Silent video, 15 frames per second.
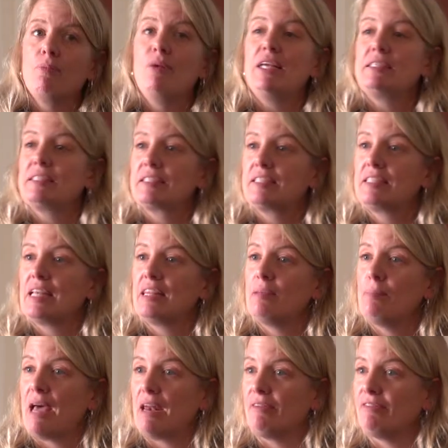risks and
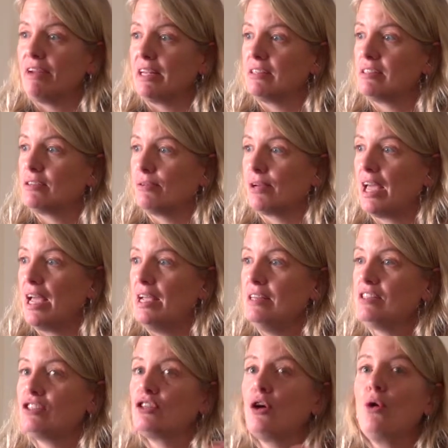the benefits, okay?
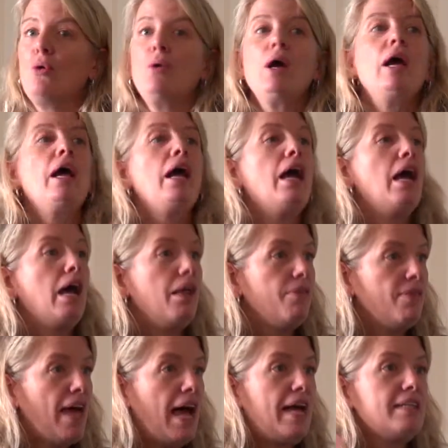So
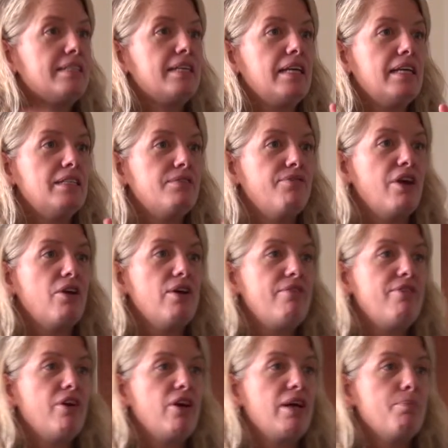that is very,
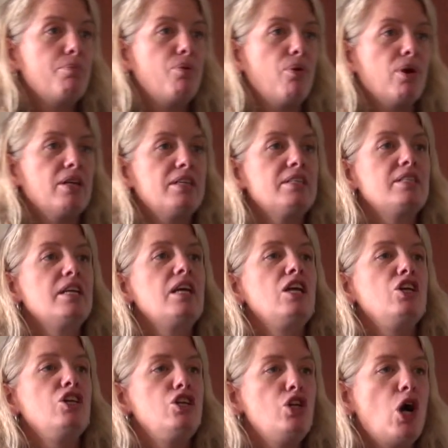very important.
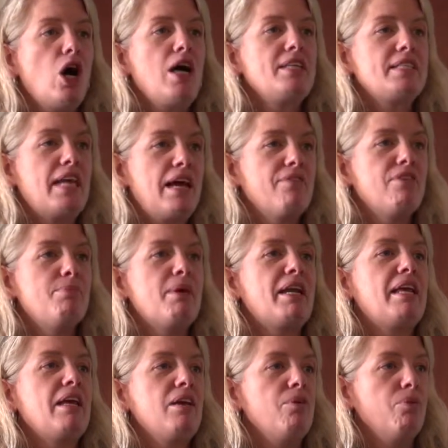Not
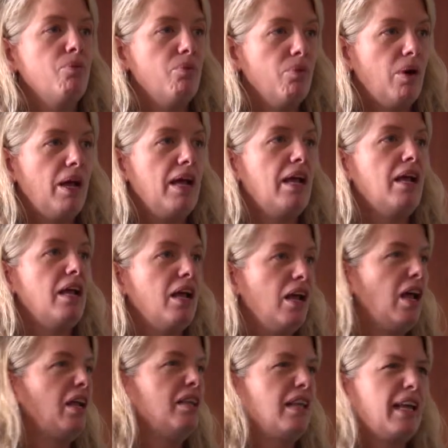everybody,
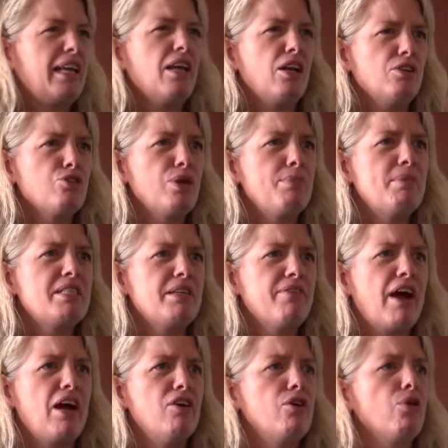treatment of
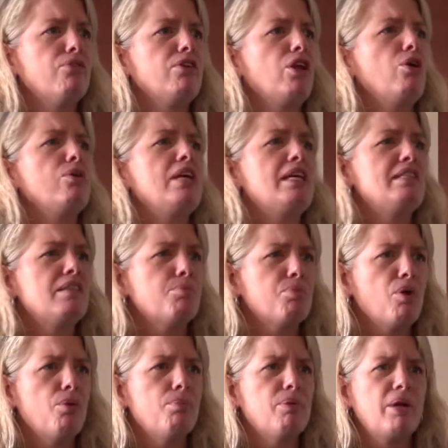iron overload is
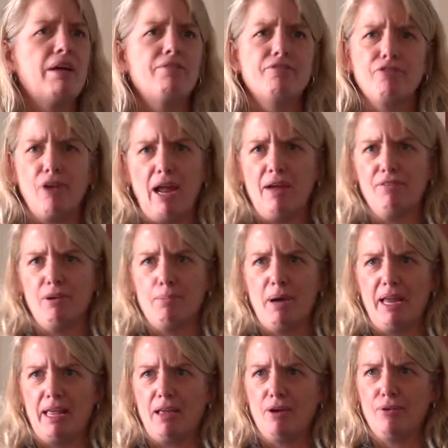appropriate for
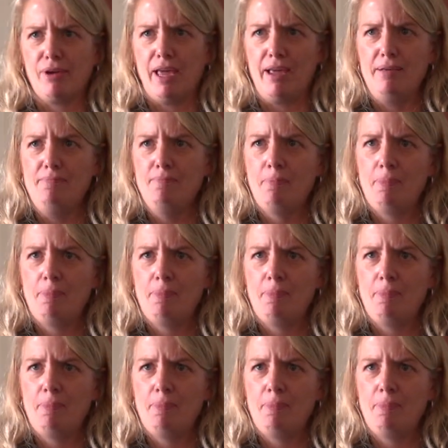everybody, okay?